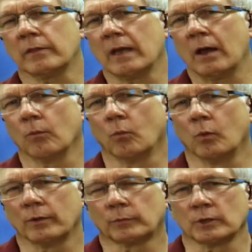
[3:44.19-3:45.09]
that
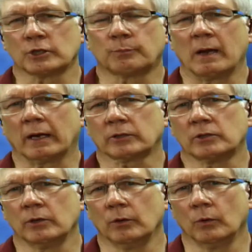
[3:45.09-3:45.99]
with respect
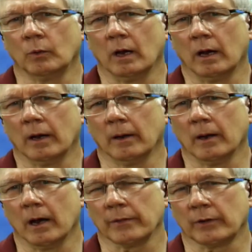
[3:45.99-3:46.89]
to
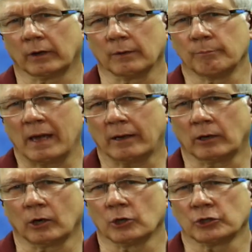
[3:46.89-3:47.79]
other
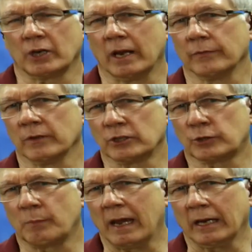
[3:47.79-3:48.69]
competitors in the
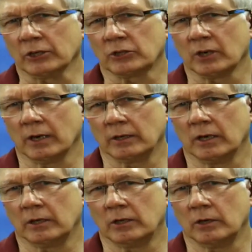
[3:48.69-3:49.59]
space?
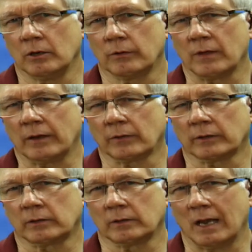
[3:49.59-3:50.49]
Do you think
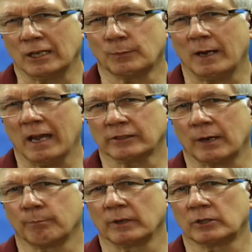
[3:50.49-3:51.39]
that HP has
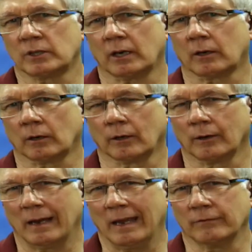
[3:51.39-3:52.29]
a
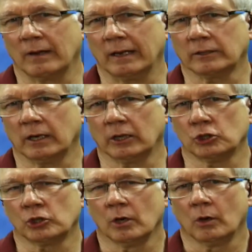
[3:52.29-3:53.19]
particular
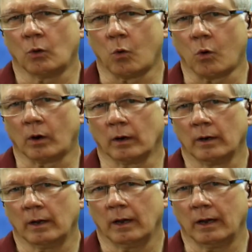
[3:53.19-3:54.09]
advantage or
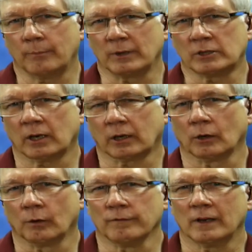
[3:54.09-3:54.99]
a
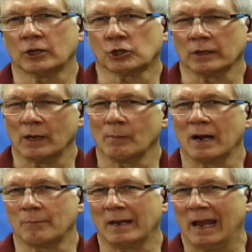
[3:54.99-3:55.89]
particular vision that
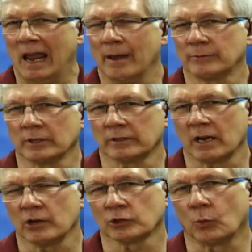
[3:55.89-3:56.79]
might be absent
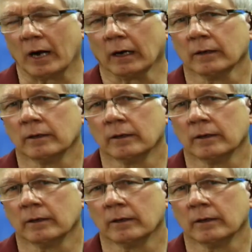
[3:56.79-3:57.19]
elsewhere?